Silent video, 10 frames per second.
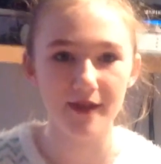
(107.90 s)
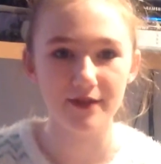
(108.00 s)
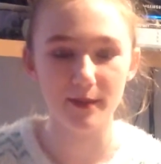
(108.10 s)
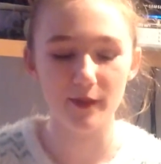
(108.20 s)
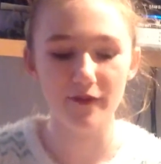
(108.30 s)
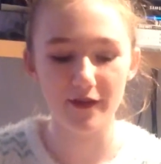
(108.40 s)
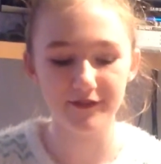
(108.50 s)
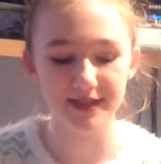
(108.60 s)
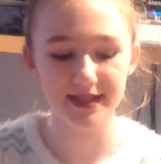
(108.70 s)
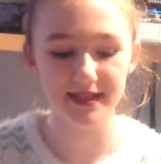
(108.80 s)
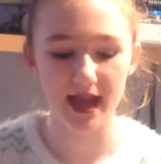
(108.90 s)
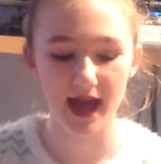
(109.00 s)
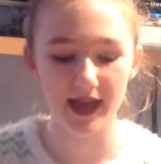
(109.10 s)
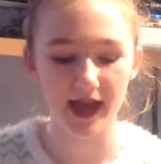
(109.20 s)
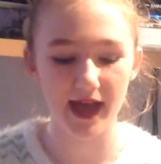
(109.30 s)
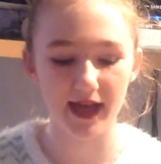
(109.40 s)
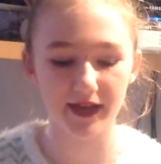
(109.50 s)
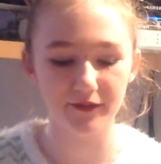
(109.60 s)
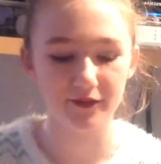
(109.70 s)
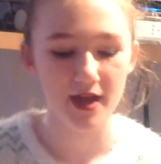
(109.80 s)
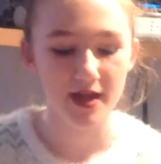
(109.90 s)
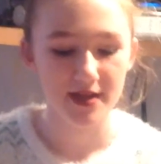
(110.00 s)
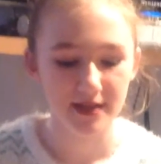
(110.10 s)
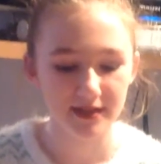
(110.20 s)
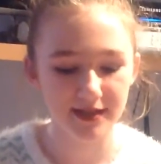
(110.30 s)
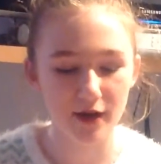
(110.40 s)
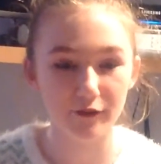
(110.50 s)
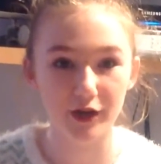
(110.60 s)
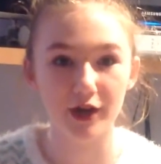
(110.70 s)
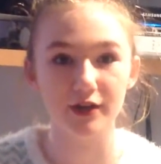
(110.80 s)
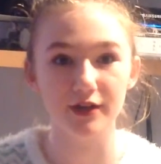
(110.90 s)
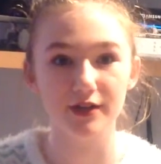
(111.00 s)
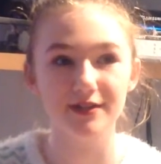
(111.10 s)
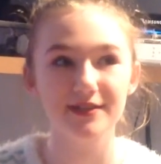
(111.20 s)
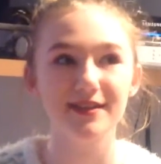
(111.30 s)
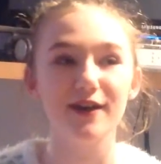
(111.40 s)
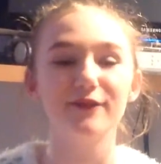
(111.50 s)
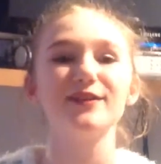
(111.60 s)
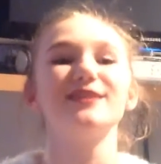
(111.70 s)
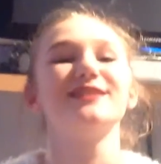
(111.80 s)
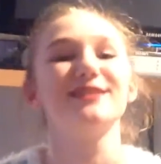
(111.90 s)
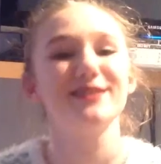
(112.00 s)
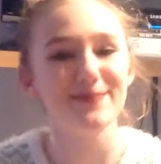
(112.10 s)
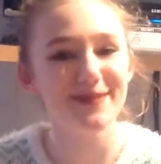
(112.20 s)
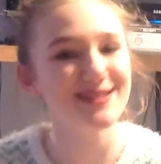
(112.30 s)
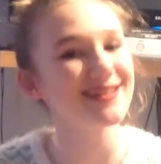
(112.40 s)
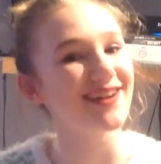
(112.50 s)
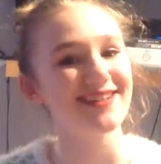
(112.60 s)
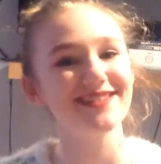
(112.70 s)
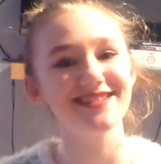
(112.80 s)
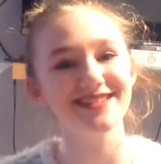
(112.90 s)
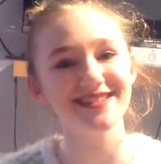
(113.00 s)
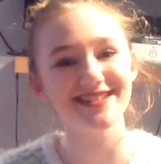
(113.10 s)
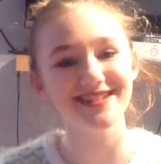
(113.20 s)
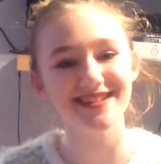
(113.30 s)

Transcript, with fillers: Number 15, I have Silver Her Silver Superstars.